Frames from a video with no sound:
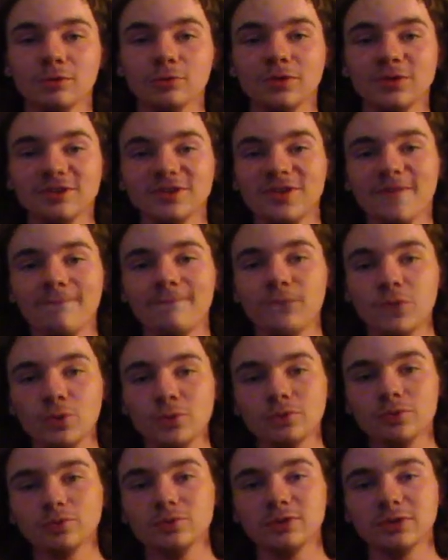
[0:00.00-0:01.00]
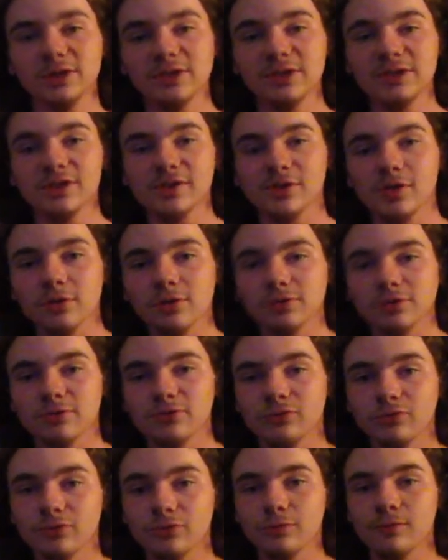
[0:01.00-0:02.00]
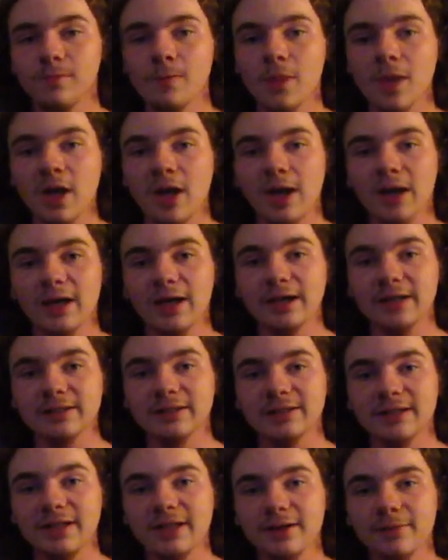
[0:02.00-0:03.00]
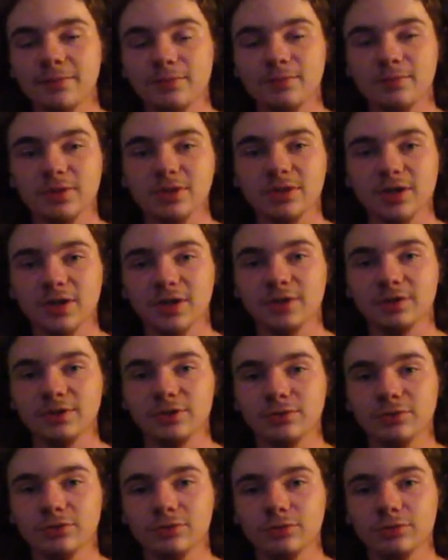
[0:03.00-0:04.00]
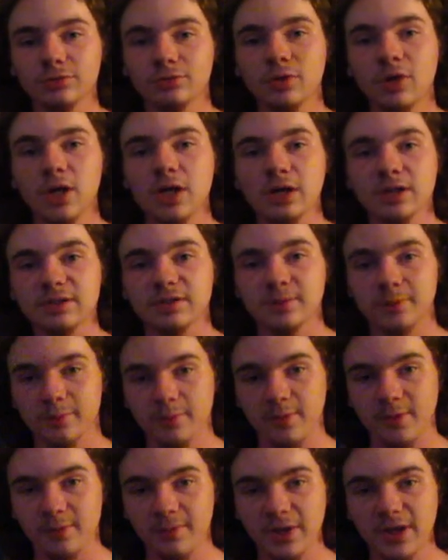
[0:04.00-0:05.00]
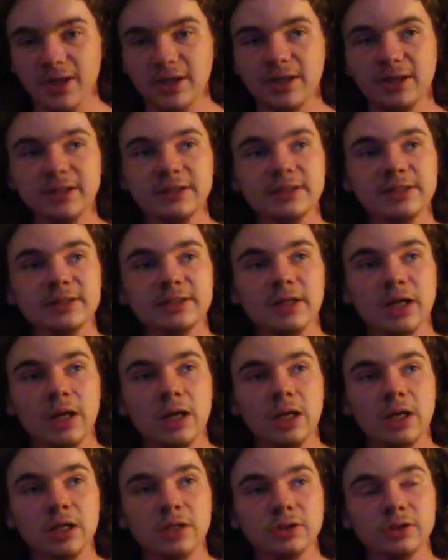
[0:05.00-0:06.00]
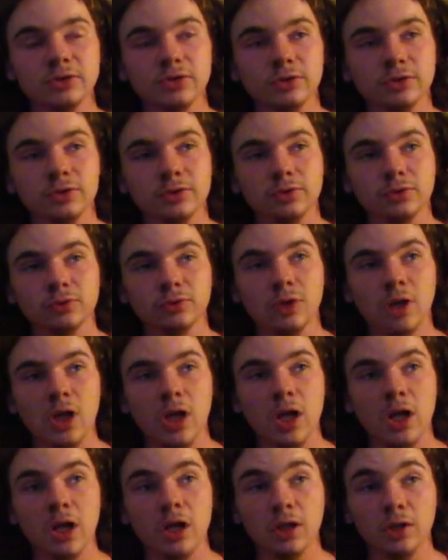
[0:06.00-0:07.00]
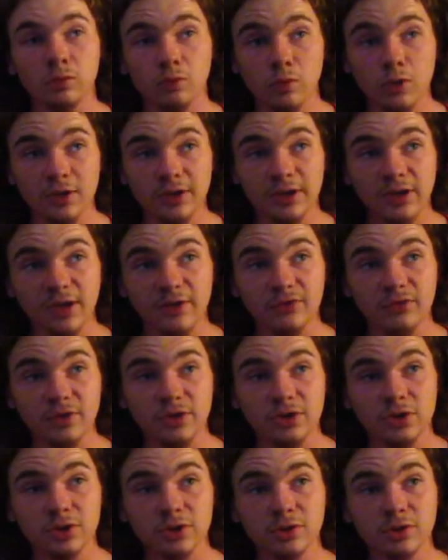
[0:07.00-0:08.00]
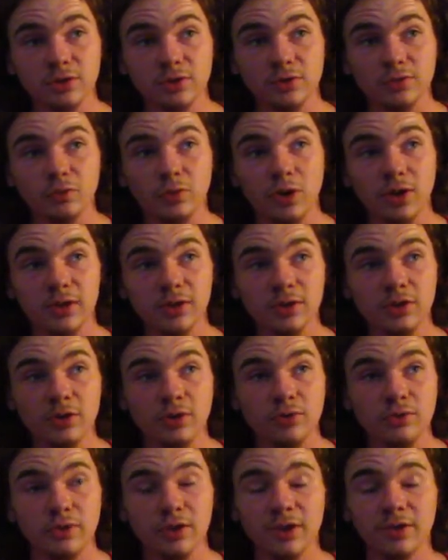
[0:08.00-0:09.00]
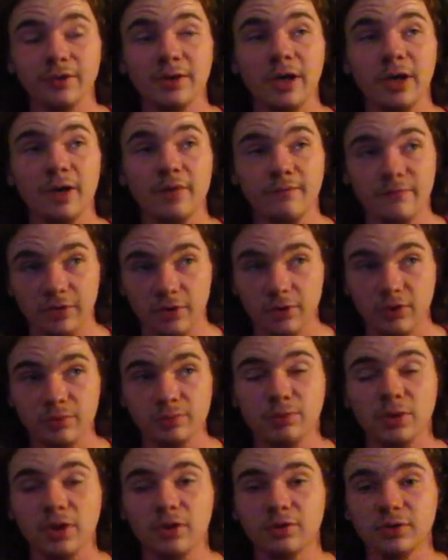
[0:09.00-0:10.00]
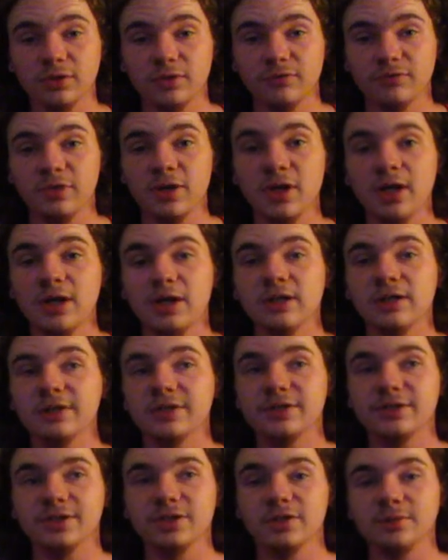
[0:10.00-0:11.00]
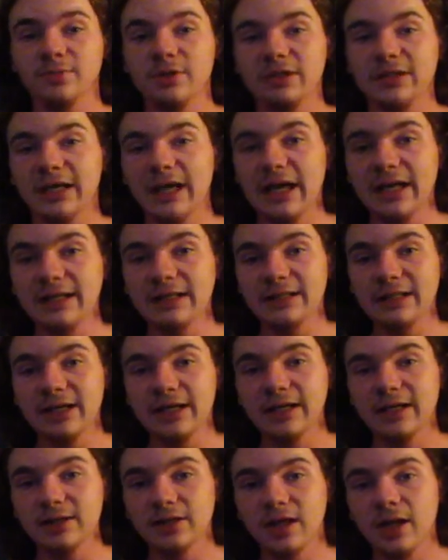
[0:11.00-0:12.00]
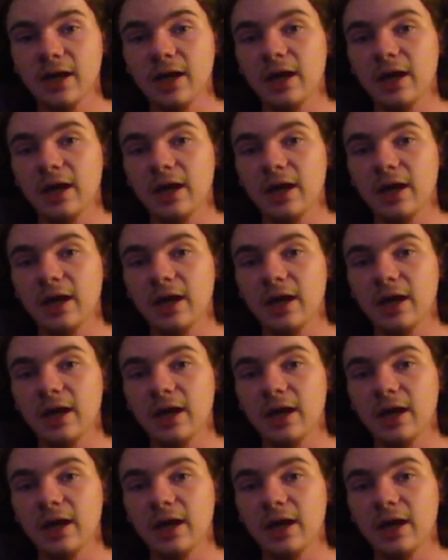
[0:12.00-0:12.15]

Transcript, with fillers: What's up fools, it's Ghost Foo, and today I'm going to be talking you through some of my paintings. So, one that I finished a while ago that I am very proud of is going to be Candyland.